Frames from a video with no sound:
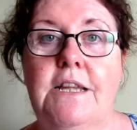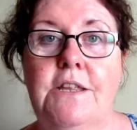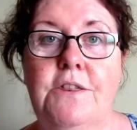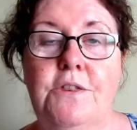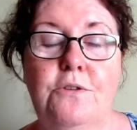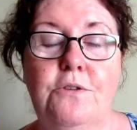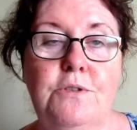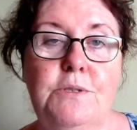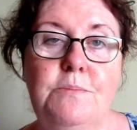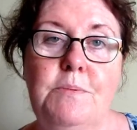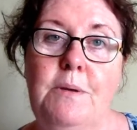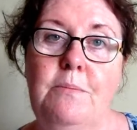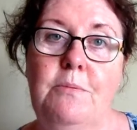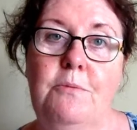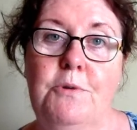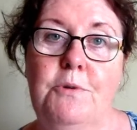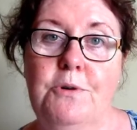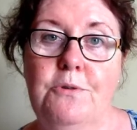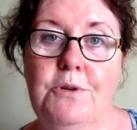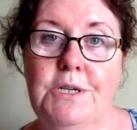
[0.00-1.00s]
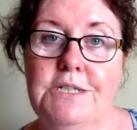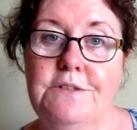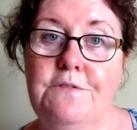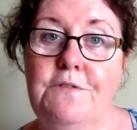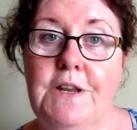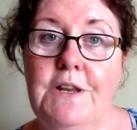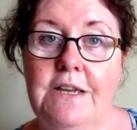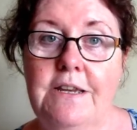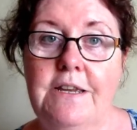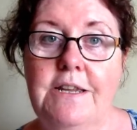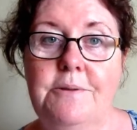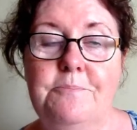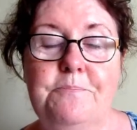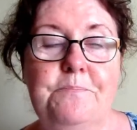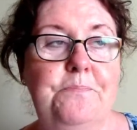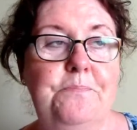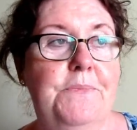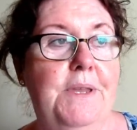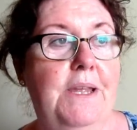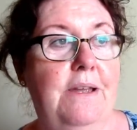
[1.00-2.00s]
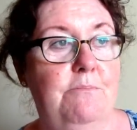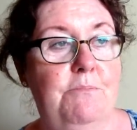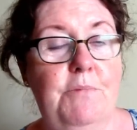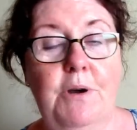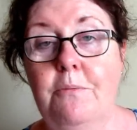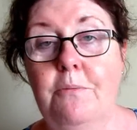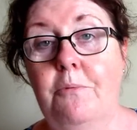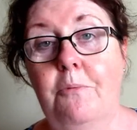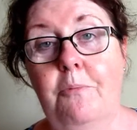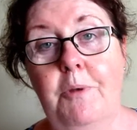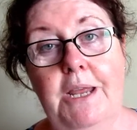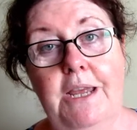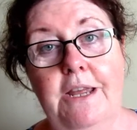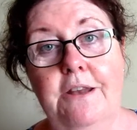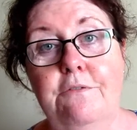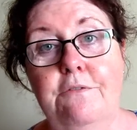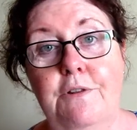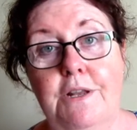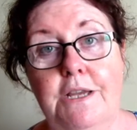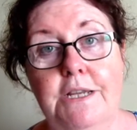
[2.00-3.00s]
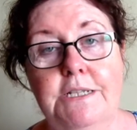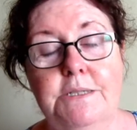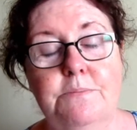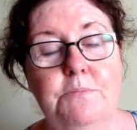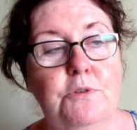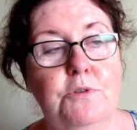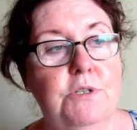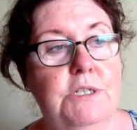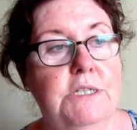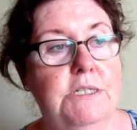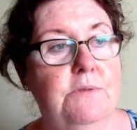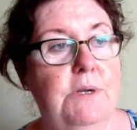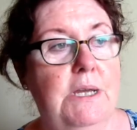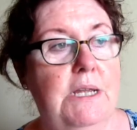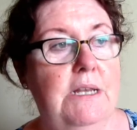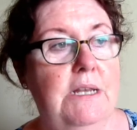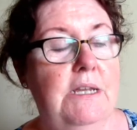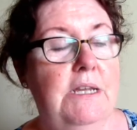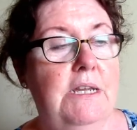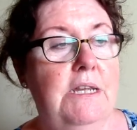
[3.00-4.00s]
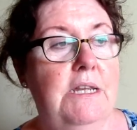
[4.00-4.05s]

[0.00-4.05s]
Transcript: and those people were going to fly in and probably had flights booked as well.